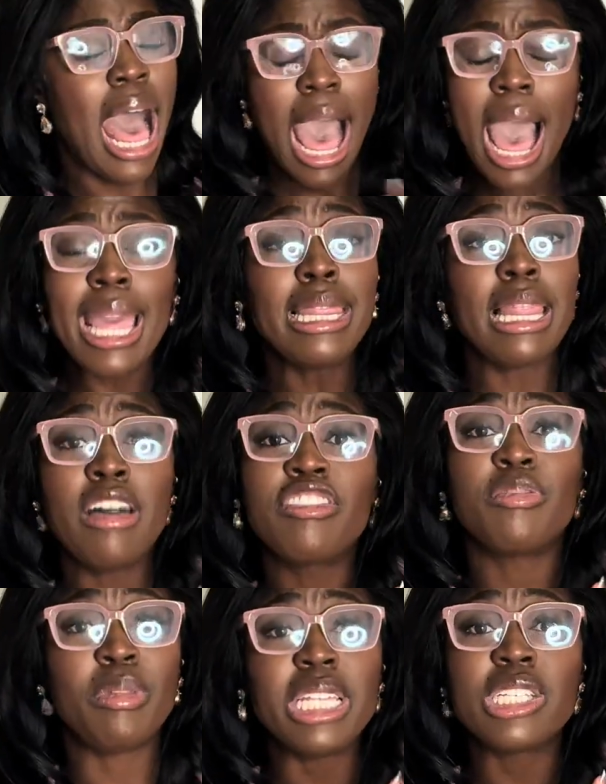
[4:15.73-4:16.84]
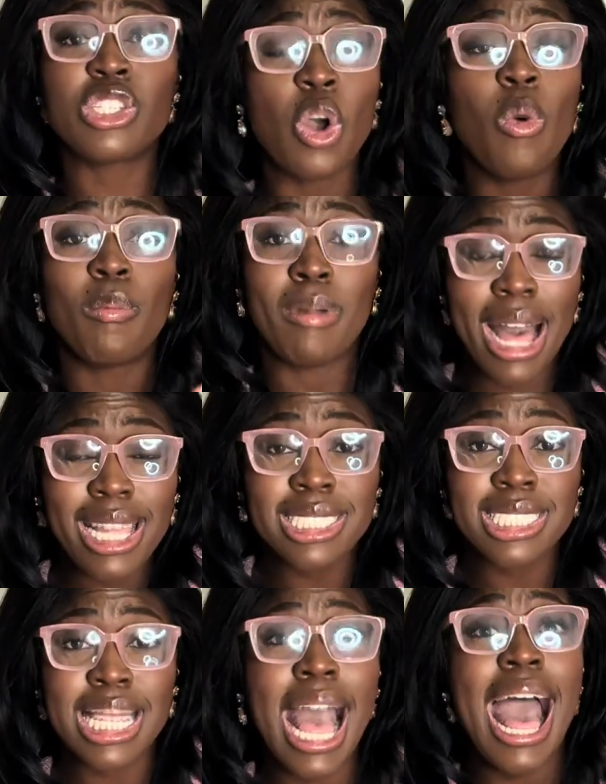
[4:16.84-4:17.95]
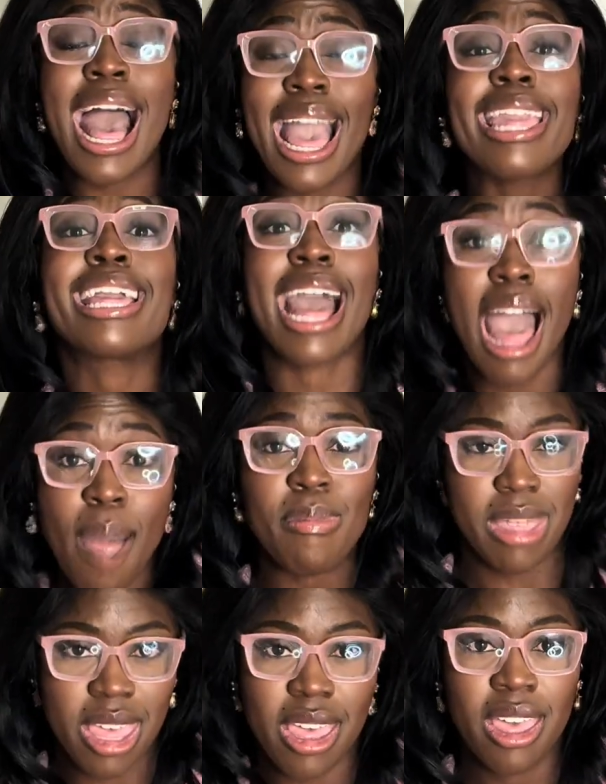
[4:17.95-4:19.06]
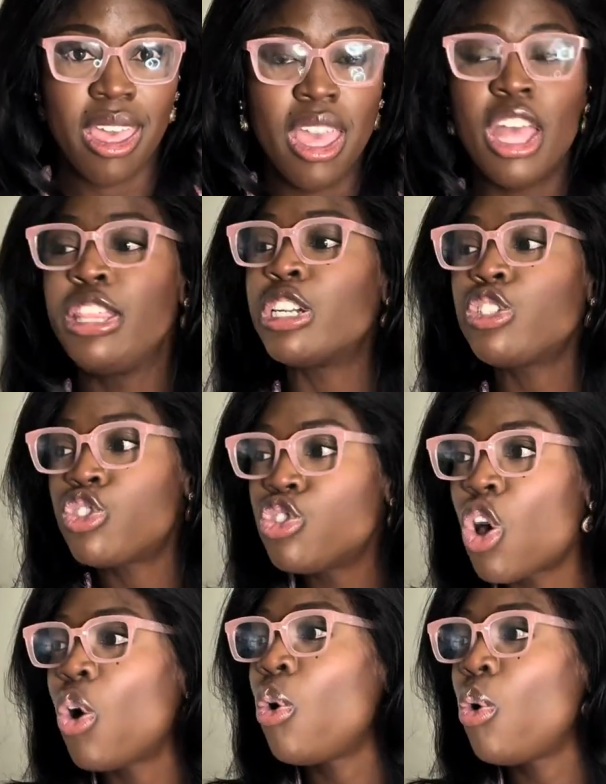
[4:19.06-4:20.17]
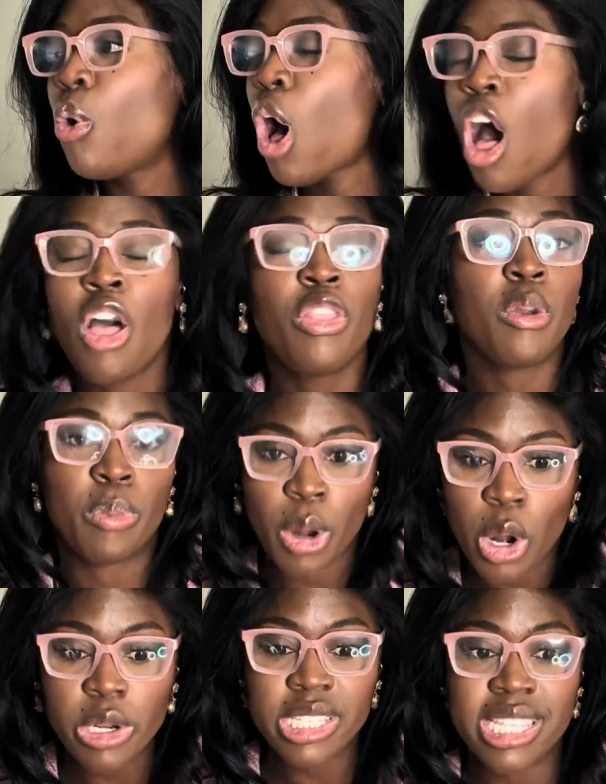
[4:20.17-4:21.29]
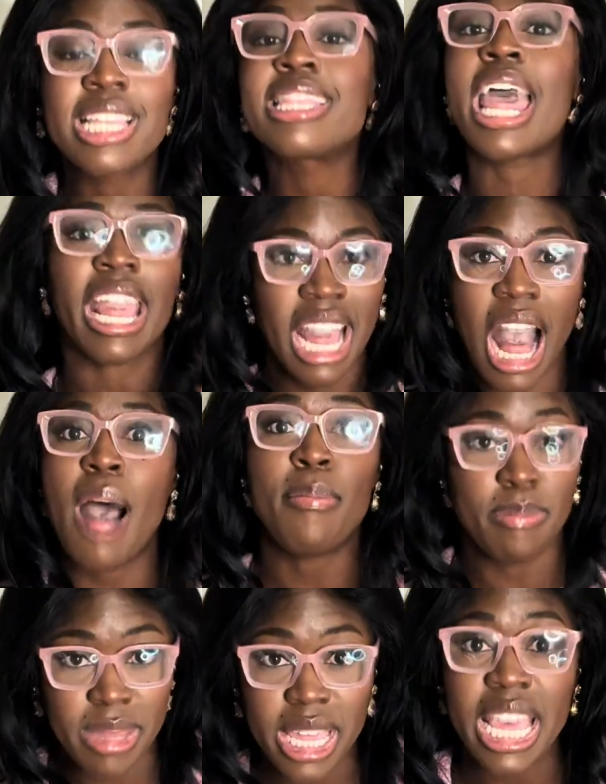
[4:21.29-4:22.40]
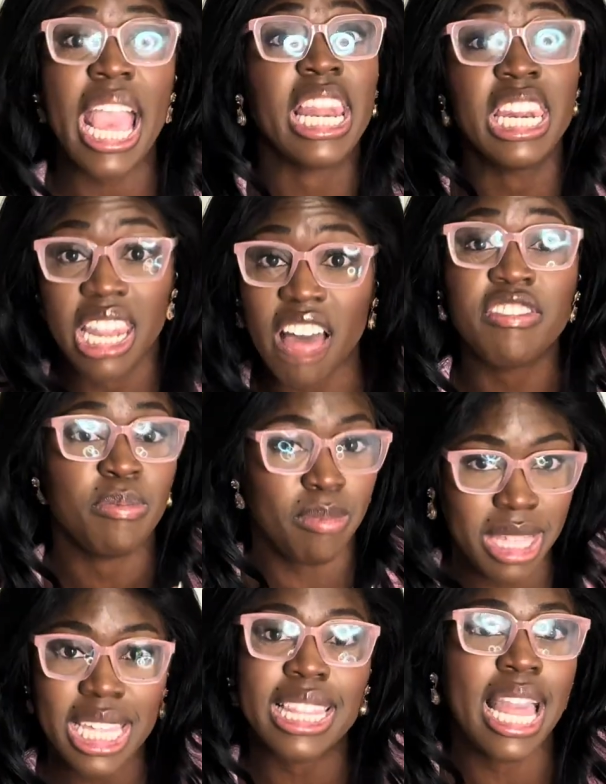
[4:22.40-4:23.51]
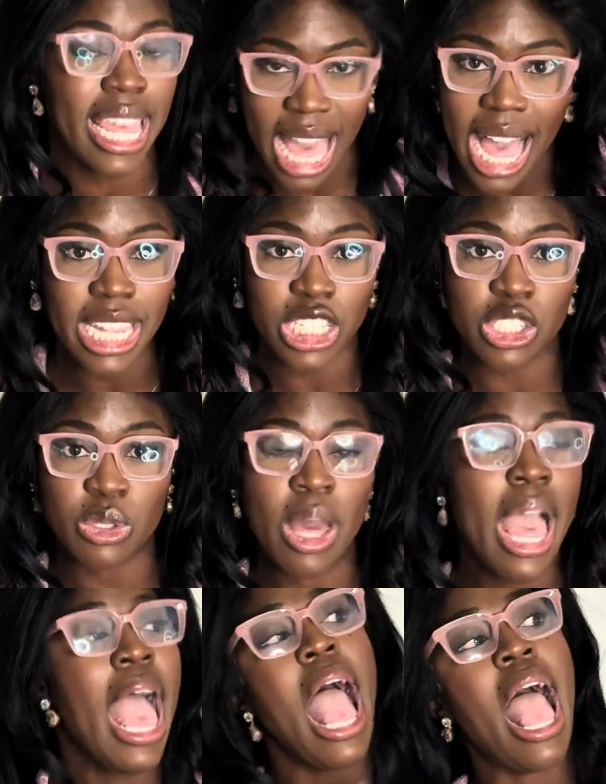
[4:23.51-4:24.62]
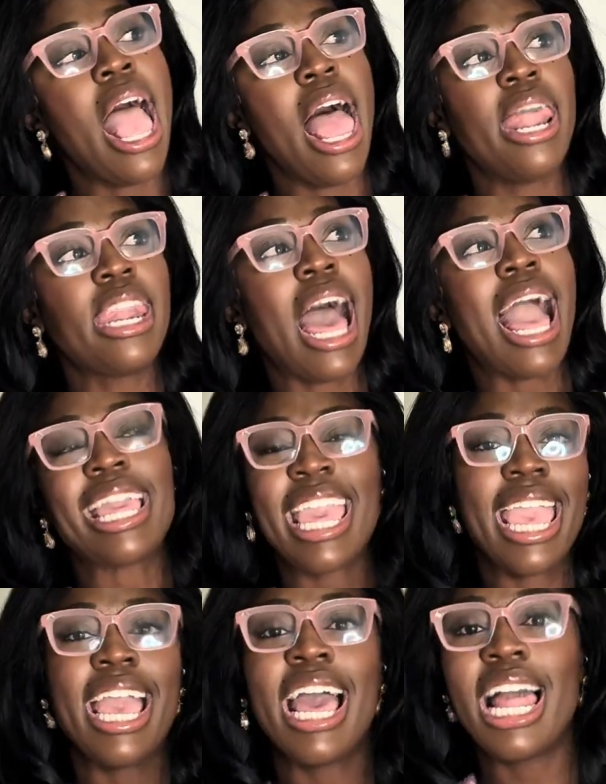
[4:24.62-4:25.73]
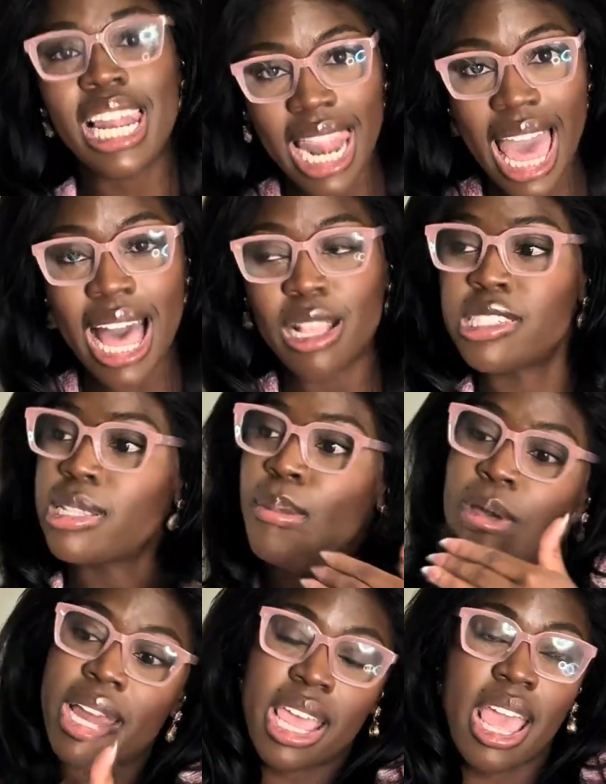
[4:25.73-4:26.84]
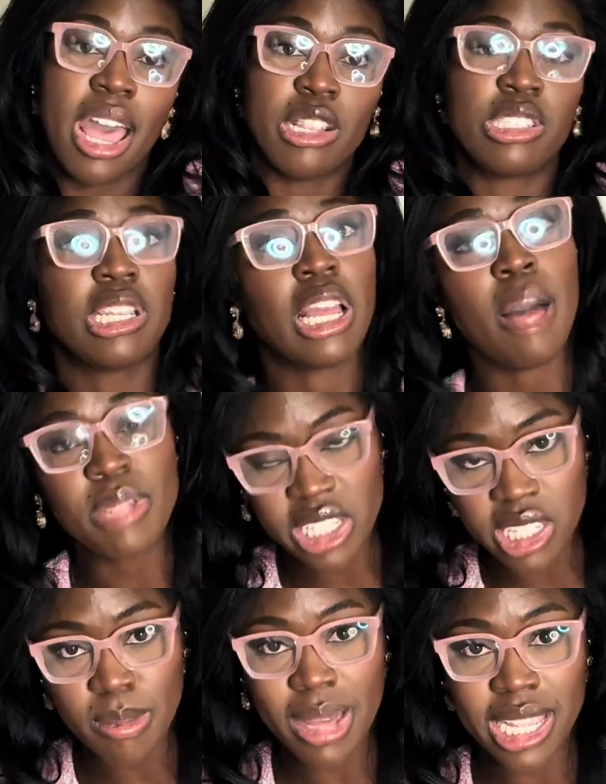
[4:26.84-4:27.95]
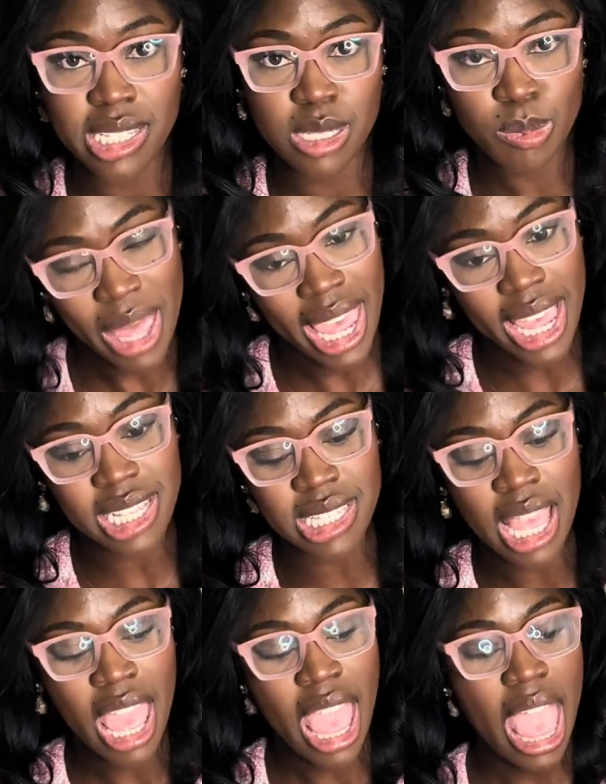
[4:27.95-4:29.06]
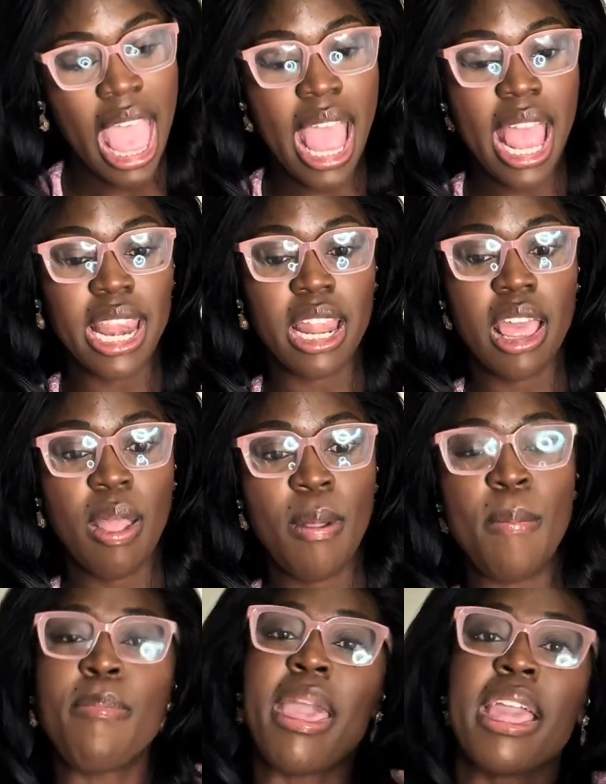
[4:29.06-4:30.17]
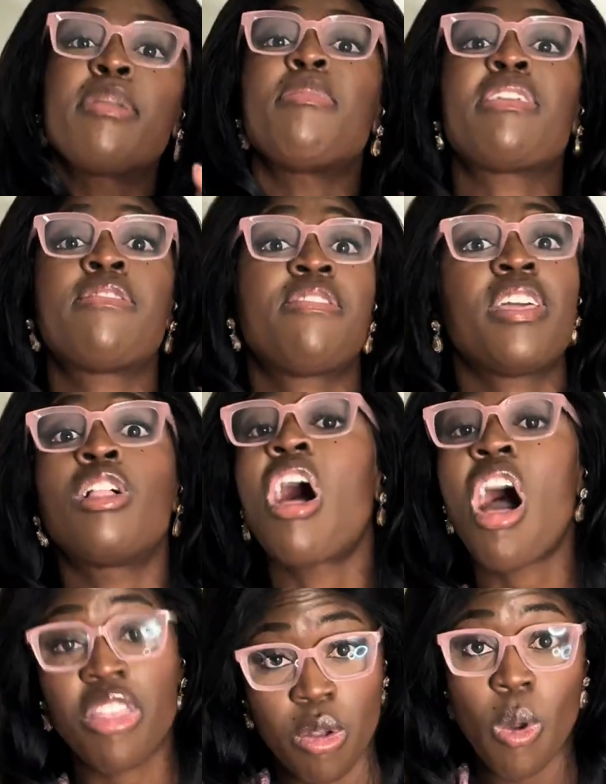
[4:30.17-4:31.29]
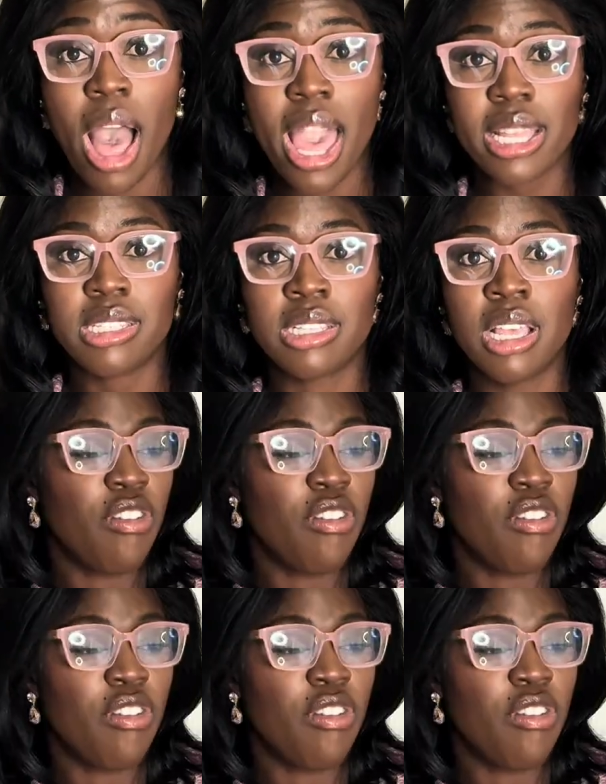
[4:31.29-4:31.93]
I love me so much, I got me. There's no other person that got me and loved me like I do. And I can't allow somebody else to come into my space and make me feel otherwise.